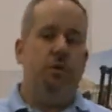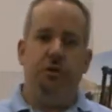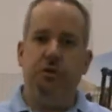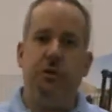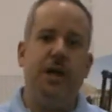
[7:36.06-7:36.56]

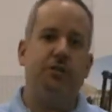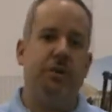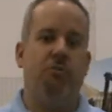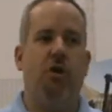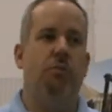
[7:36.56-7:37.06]
When you do an
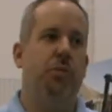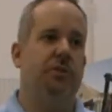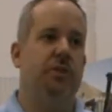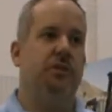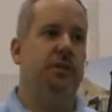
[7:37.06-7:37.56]
entry probe,
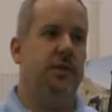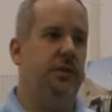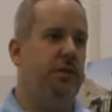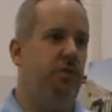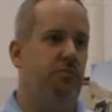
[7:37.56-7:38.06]
we recently did
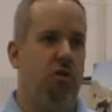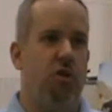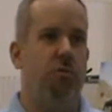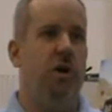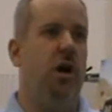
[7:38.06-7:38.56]
an entry
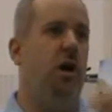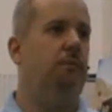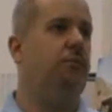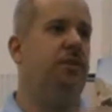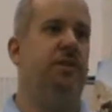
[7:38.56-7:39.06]
probe,
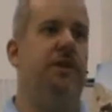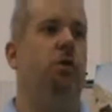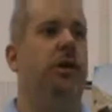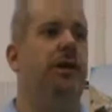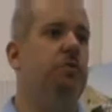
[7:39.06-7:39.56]

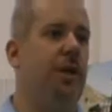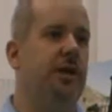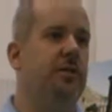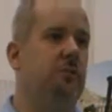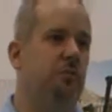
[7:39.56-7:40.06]
Cassini-Huygens
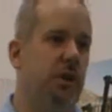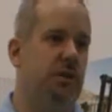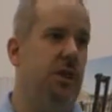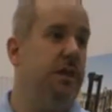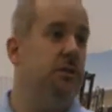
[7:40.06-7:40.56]
went into
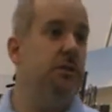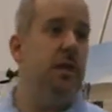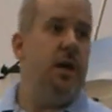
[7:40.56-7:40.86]
the Titan,